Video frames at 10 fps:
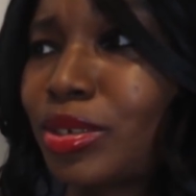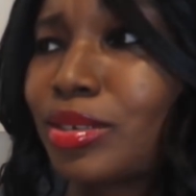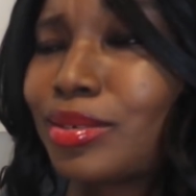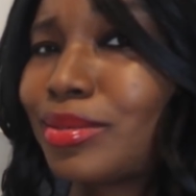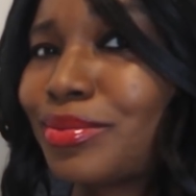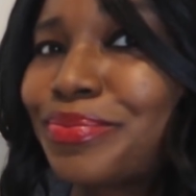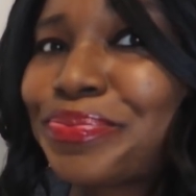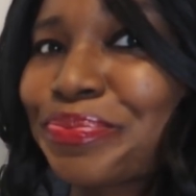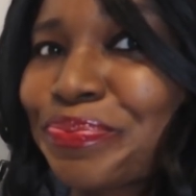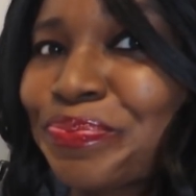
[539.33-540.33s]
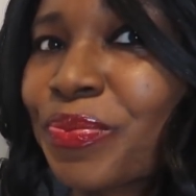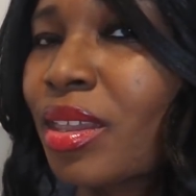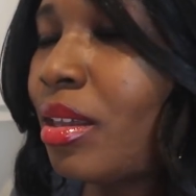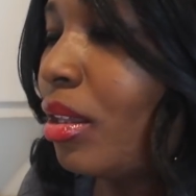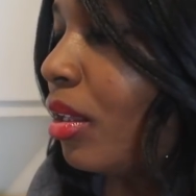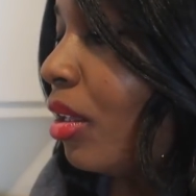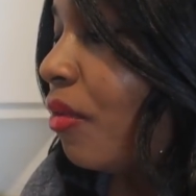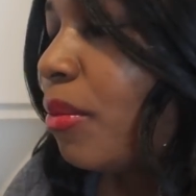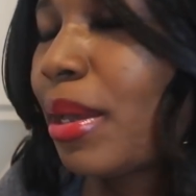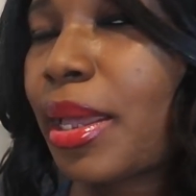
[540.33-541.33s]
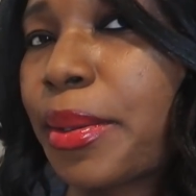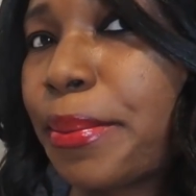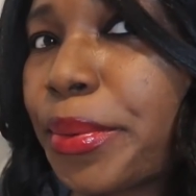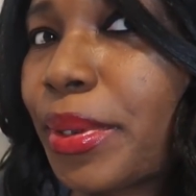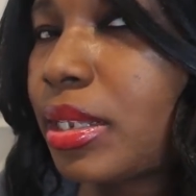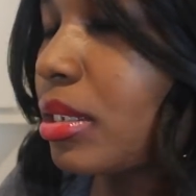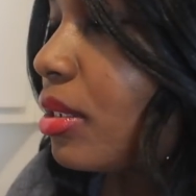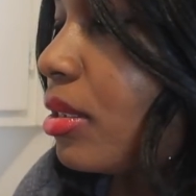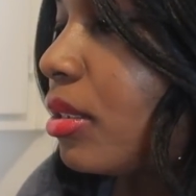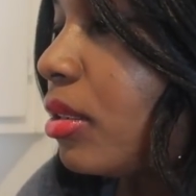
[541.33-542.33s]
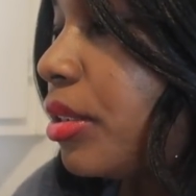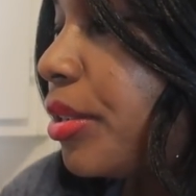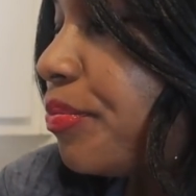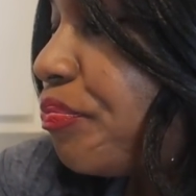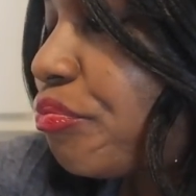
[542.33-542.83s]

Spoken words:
you know, for my boys, because you know.